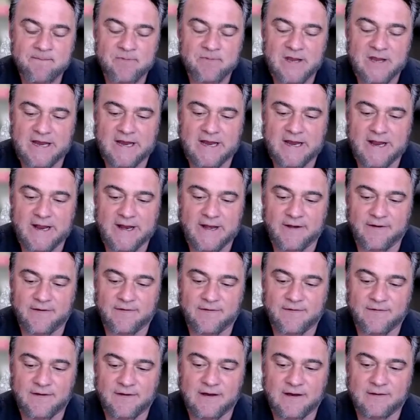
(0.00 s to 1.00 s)

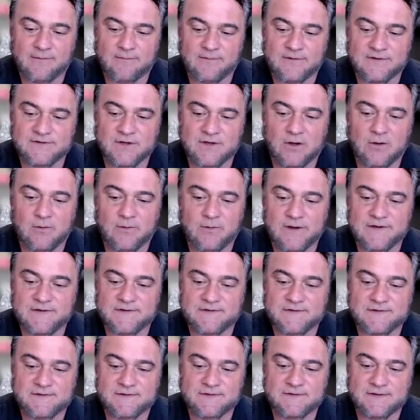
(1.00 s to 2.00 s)
And it was
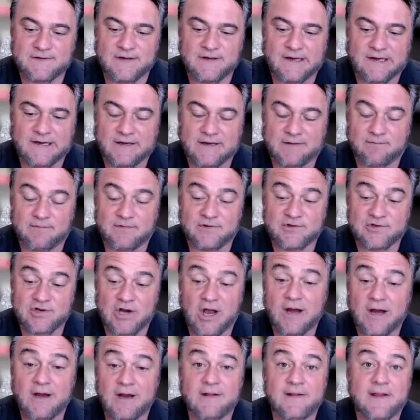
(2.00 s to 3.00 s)
always
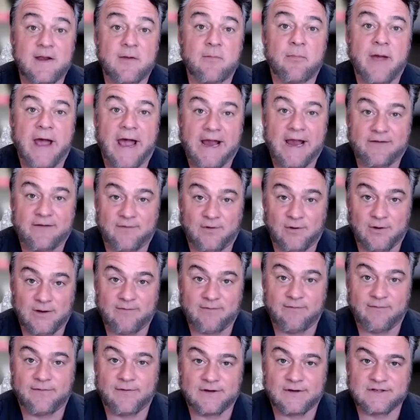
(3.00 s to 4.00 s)
shockingly impactful,
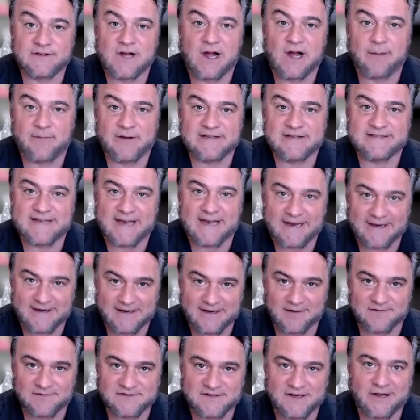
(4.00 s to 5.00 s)
even for top
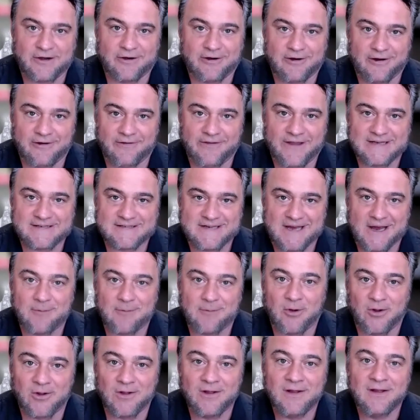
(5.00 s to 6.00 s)
executives sitting around that
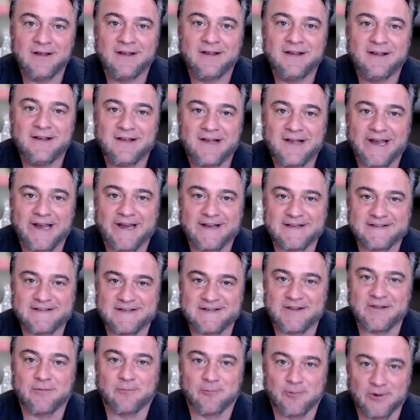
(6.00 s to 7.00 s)
table. I could
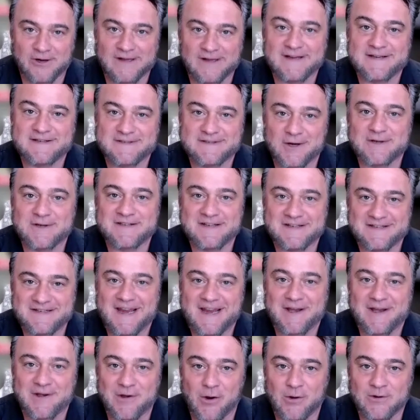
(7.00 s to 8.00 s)
see them really start to
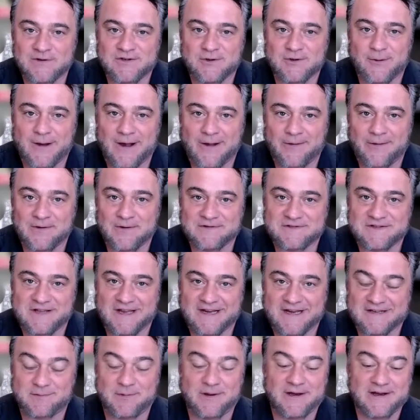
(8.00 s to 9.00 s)
take notes around those
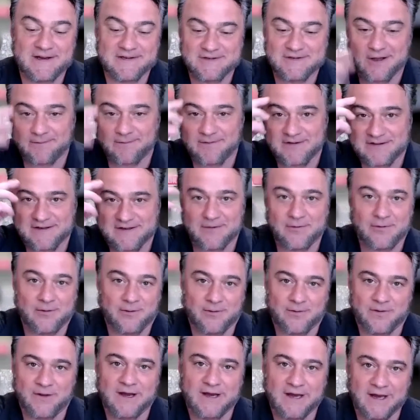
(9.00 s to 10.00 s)
things, because obviously they're
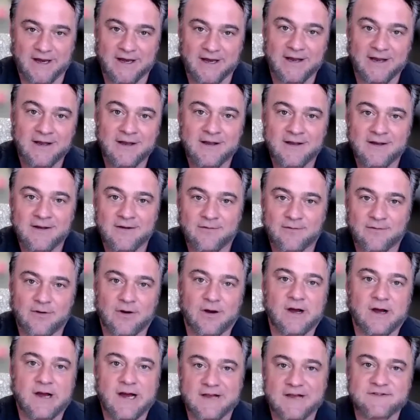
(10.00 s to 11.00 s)
thinking, for
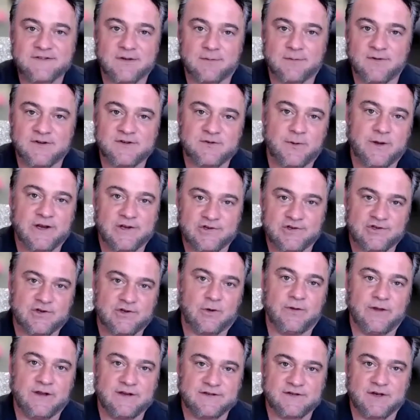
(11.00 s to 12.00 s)
our customers, we can
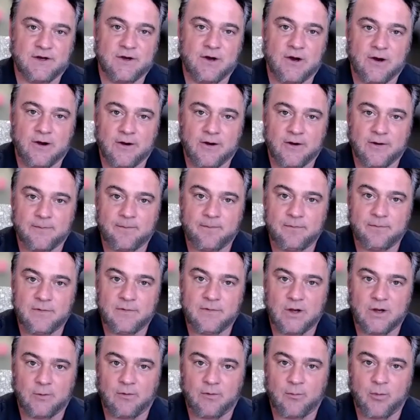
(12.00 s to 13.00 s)
show this in our,
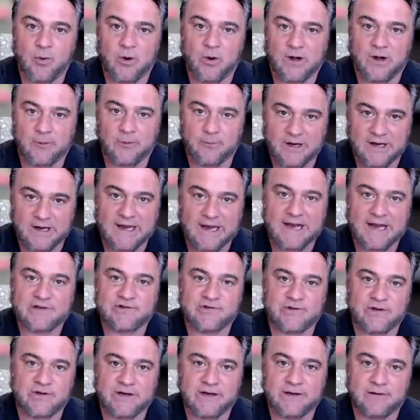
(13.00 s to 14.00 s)
reporting, we can
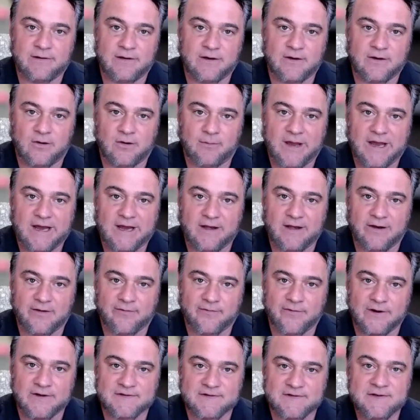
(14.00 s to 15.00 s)
actually, make a
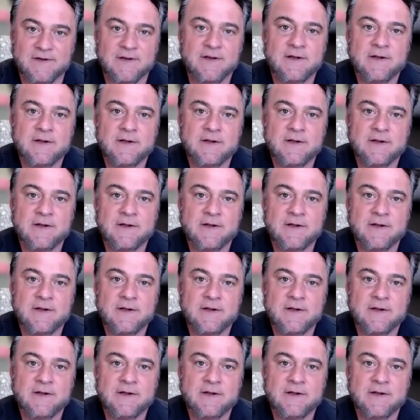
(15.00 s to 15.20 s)
difference.